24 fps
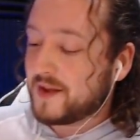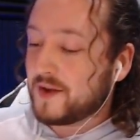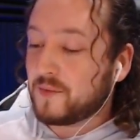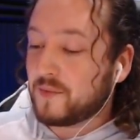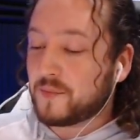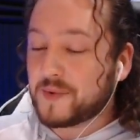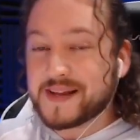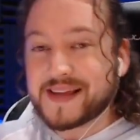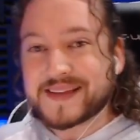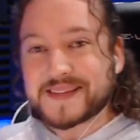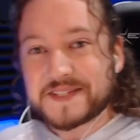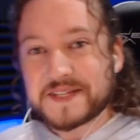
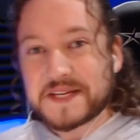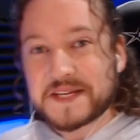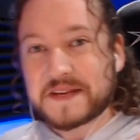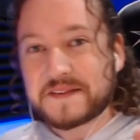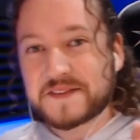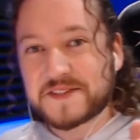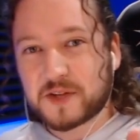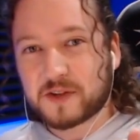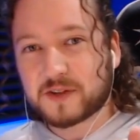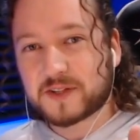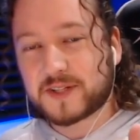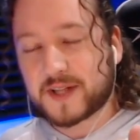What do you guys think of
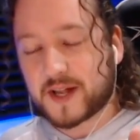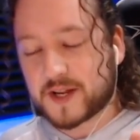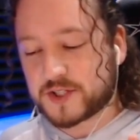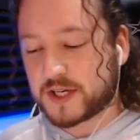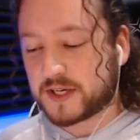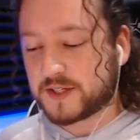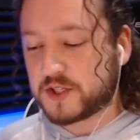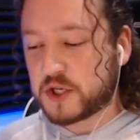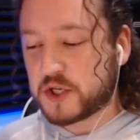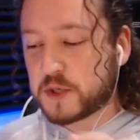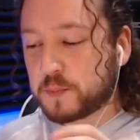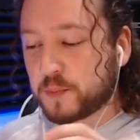solo
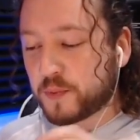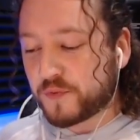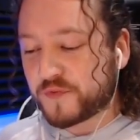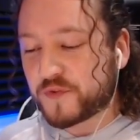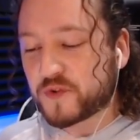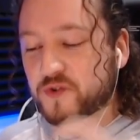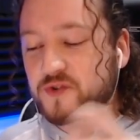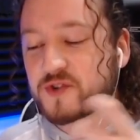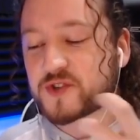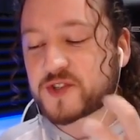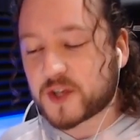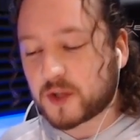touchdown? Do you
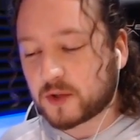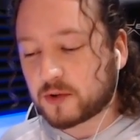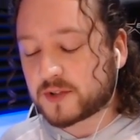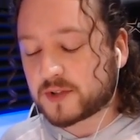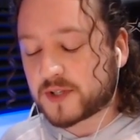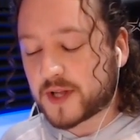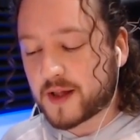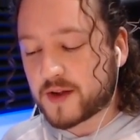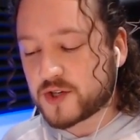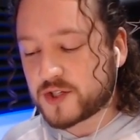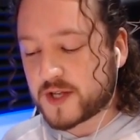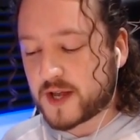prefer solo
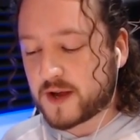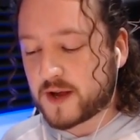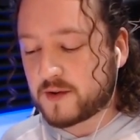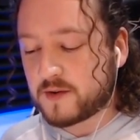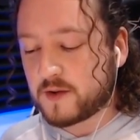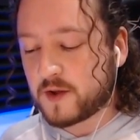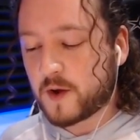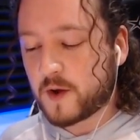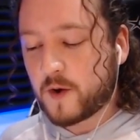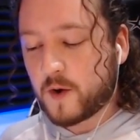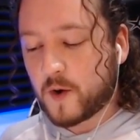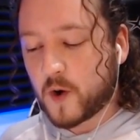touchdown
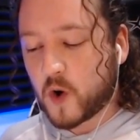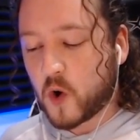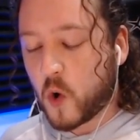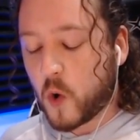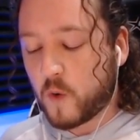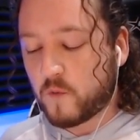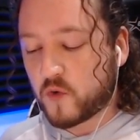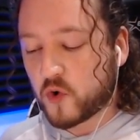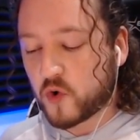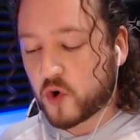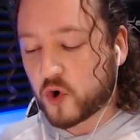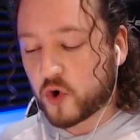
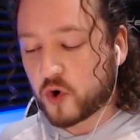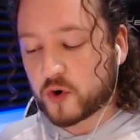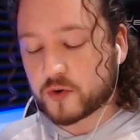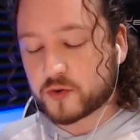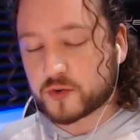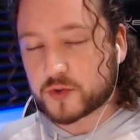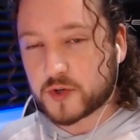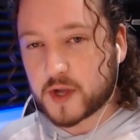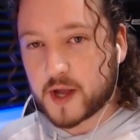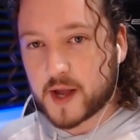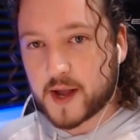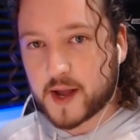over
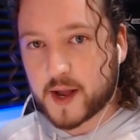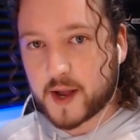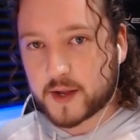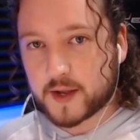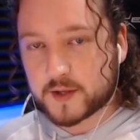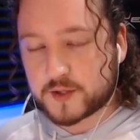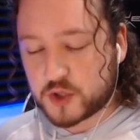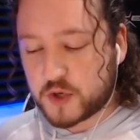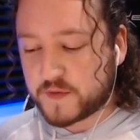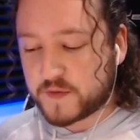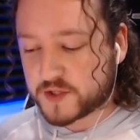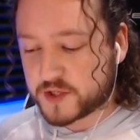uh,
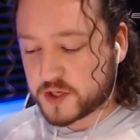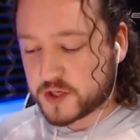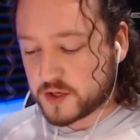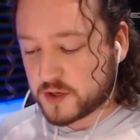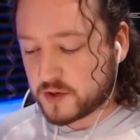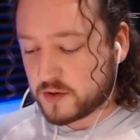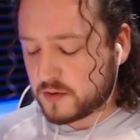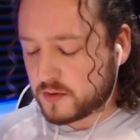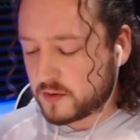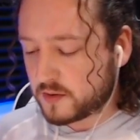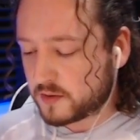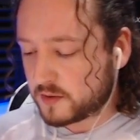two v
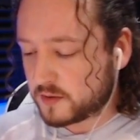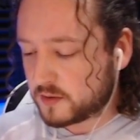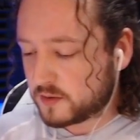two? What's